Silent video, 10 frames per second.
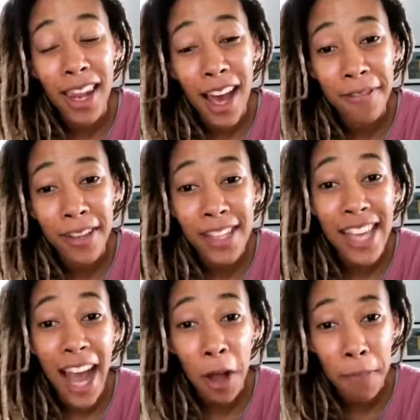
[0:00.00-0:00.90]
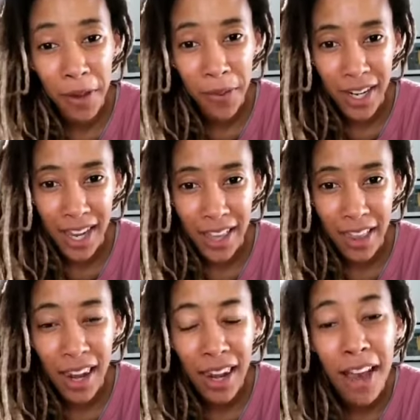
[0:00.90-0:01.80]
love is helping one
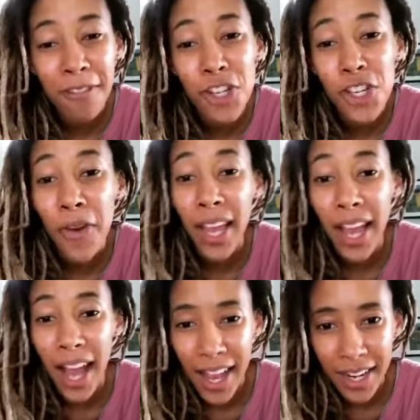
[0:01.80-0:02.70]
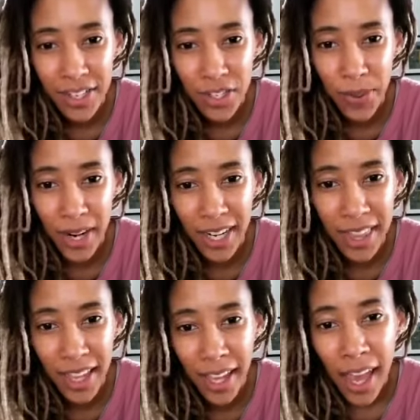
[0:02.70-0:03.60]
another, love is showing kindness to one
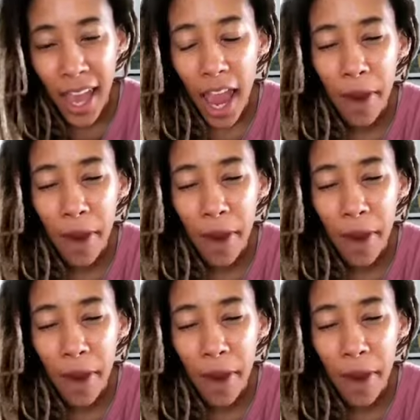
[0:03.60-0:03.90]
another,